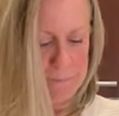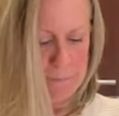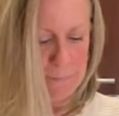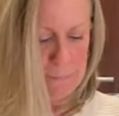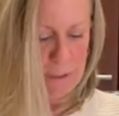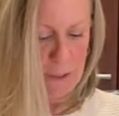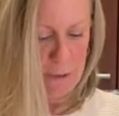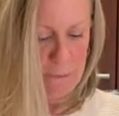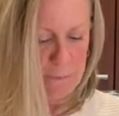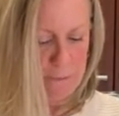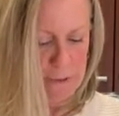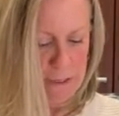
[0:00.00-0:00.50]

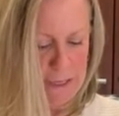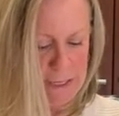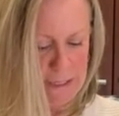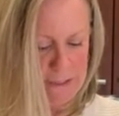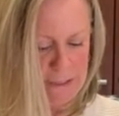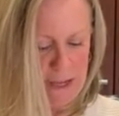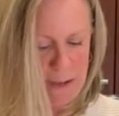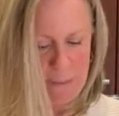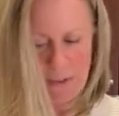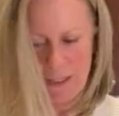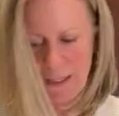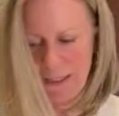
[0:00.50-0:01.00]
All right,
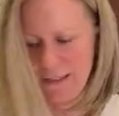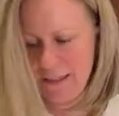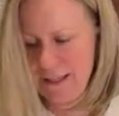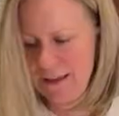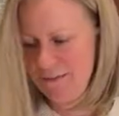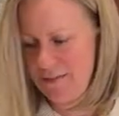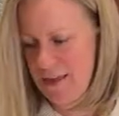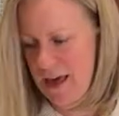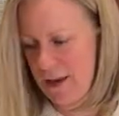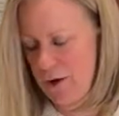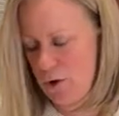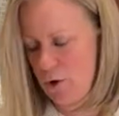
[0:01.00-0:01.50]
I'm going to leave
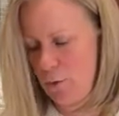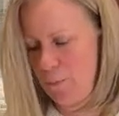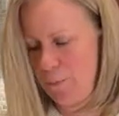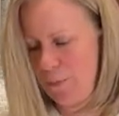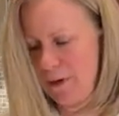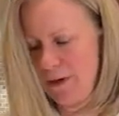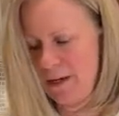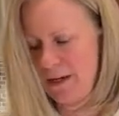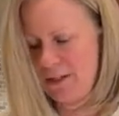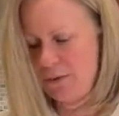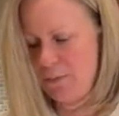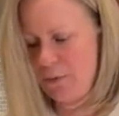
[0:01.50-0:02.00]
that
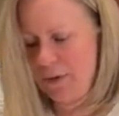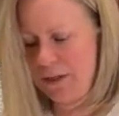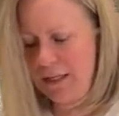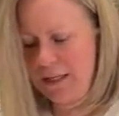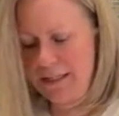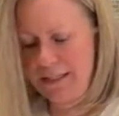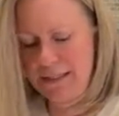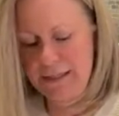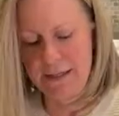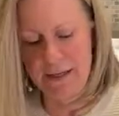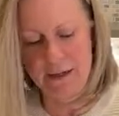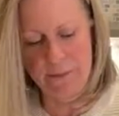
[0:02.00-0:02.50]
open because we'll
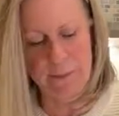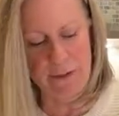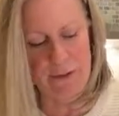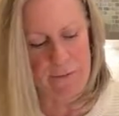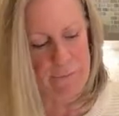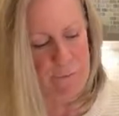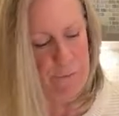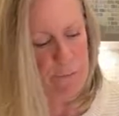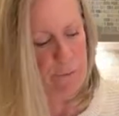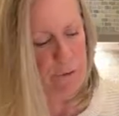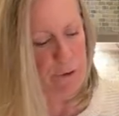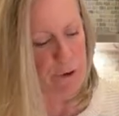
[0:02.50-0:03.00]
need cinnamon
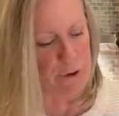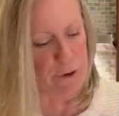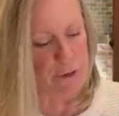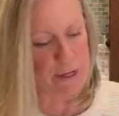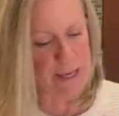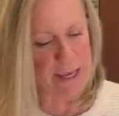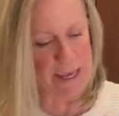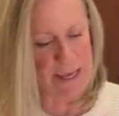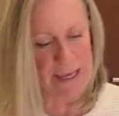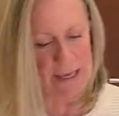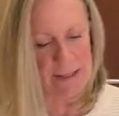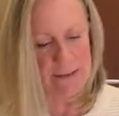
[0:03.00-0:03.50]
for our
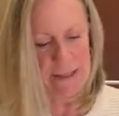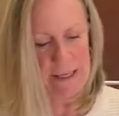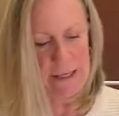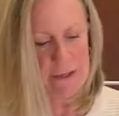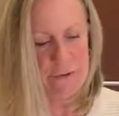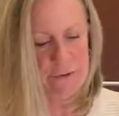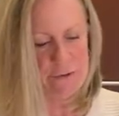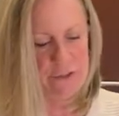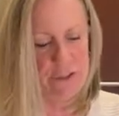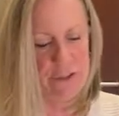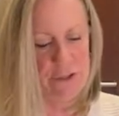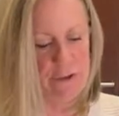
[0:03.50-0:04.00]
cake
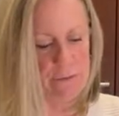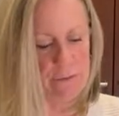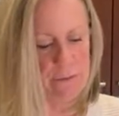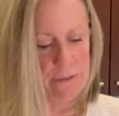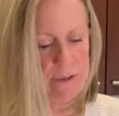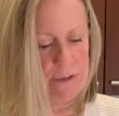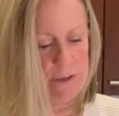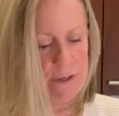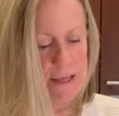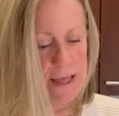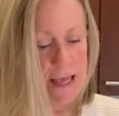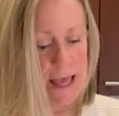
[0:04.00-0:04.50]
later too.
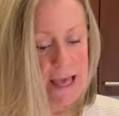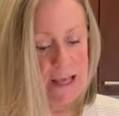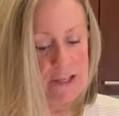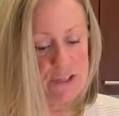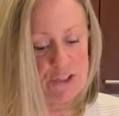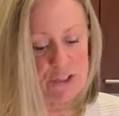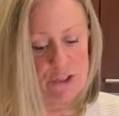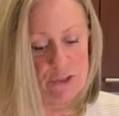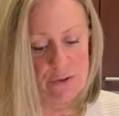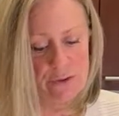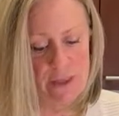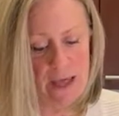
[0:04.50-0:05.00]
And
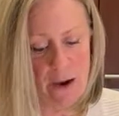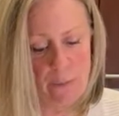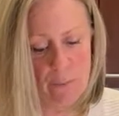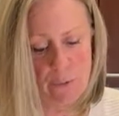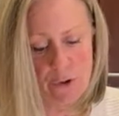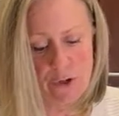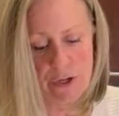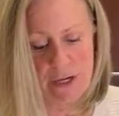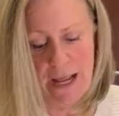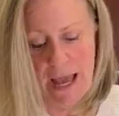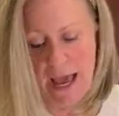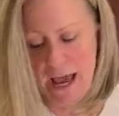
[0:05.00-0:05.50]
to that, we're
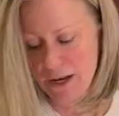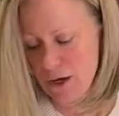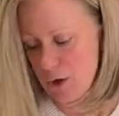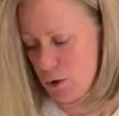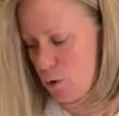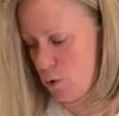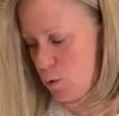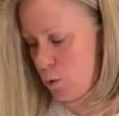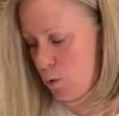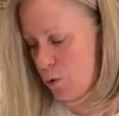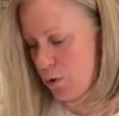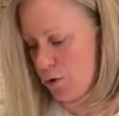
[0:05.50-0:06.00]
going to add a
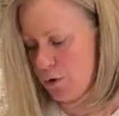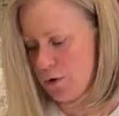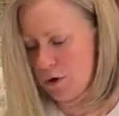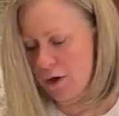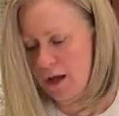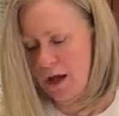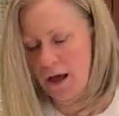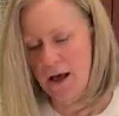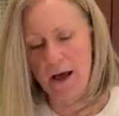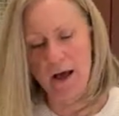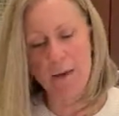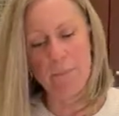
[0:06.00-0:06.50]
1/4
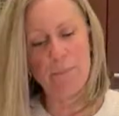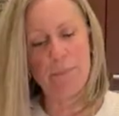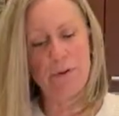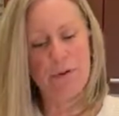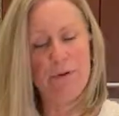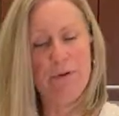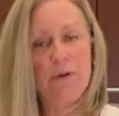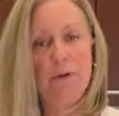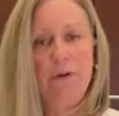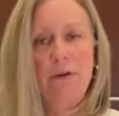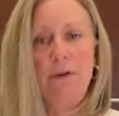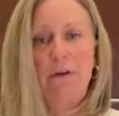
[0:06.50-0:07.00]
cup.
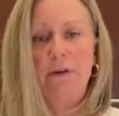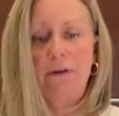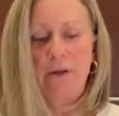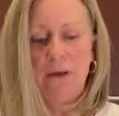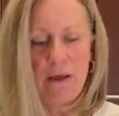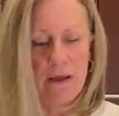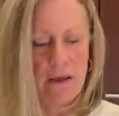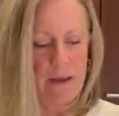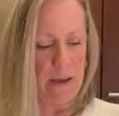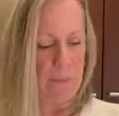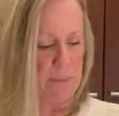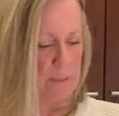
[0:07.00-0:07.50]

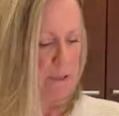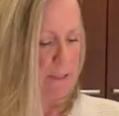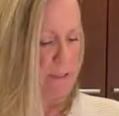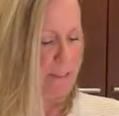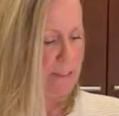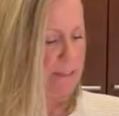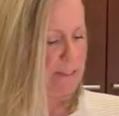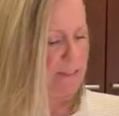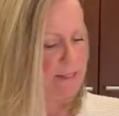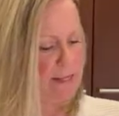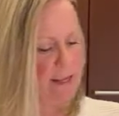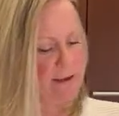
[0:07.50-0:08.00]
I'm going to
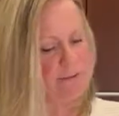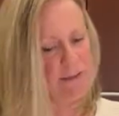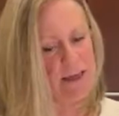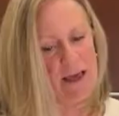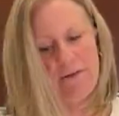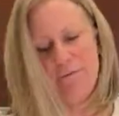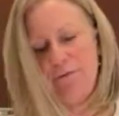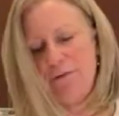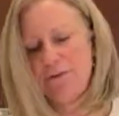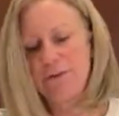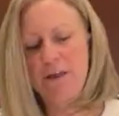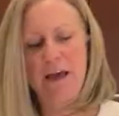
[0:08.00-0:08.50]
save
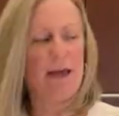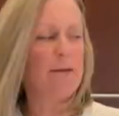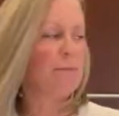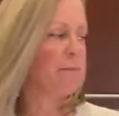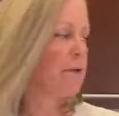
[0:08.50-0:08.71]
that for that. I'm